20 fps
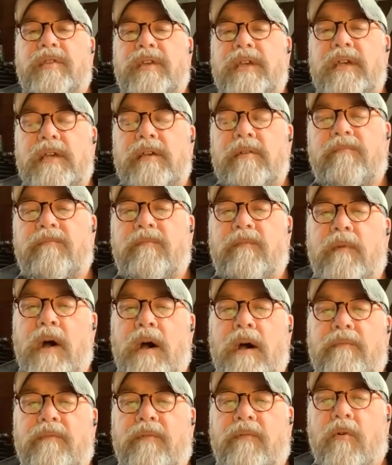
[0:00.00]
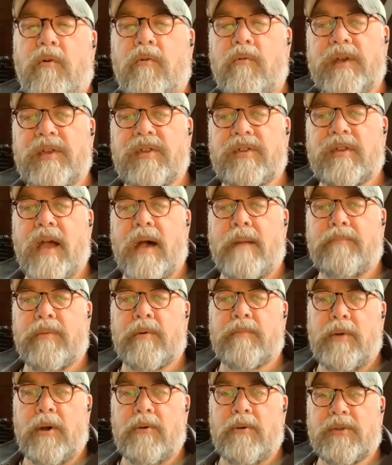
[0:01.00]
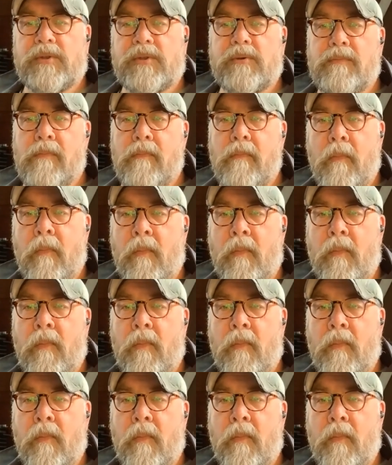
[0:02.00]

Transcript: the four-way stop proposal?